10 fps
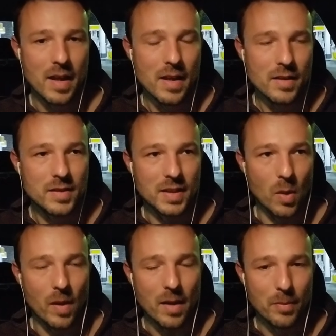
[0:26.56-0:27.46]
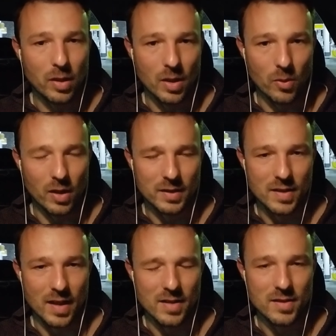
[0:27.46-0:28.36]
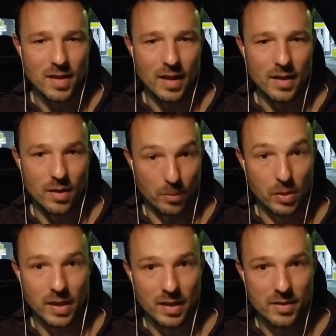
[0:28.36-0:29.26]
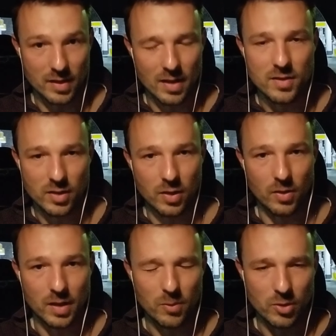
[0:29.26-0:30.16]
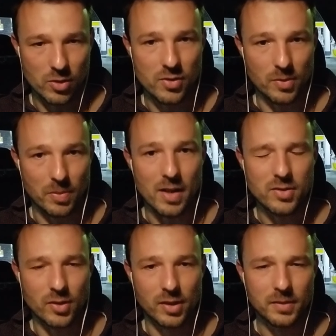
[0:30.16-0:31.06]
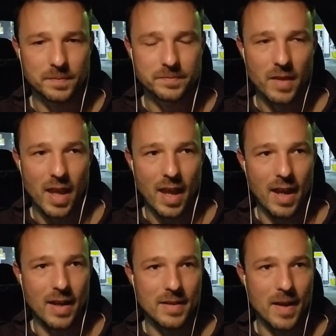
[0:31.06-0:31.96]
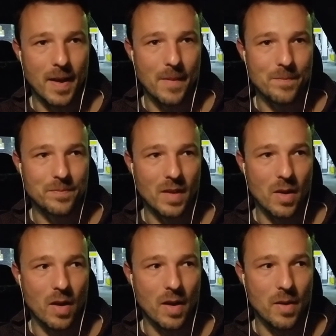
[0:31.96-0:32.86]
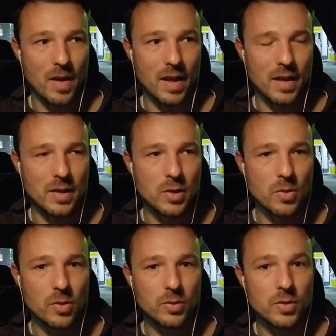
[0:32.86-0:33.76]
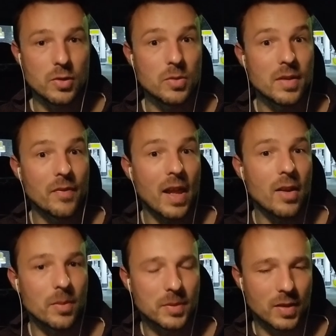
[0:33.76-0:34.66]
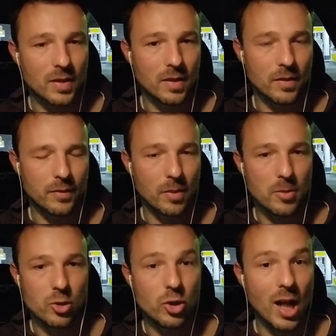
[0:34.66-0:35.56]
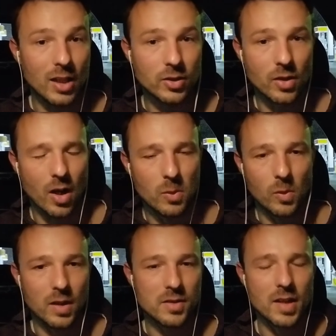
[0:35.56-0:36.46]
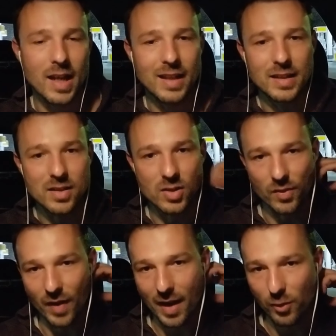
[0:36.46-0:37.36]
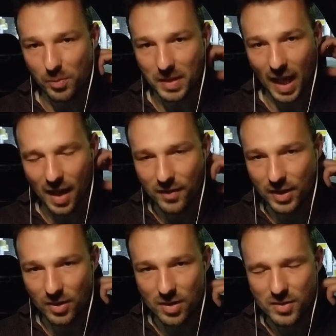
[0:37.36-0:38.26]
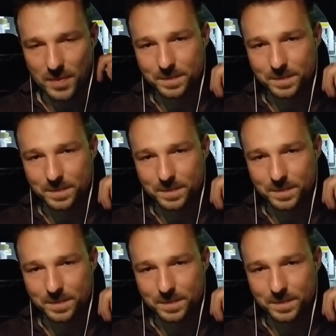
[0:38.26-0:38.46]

See, the way a bullet works is a bullet is an insecurity, which is suppressed hurt, and you developed from your childhood onwards these survival behaviors